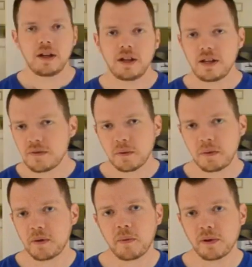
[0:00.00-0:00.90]
This would
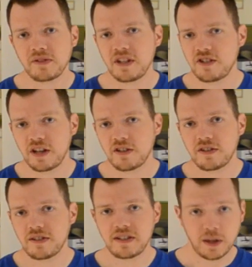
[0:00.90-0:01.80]
be what most
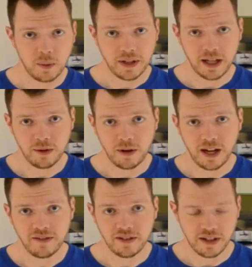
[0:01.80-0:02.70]
DJs see when they
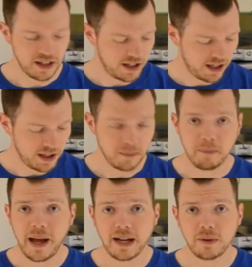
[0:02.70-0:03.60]
arrive at a
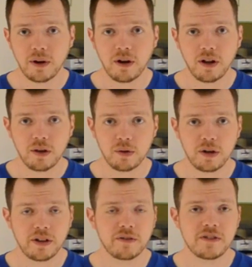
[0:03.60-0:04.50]
banquet hall
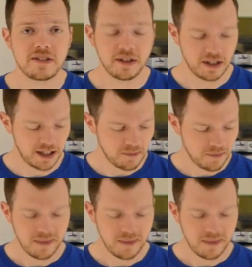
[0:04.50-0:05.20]
or other facility.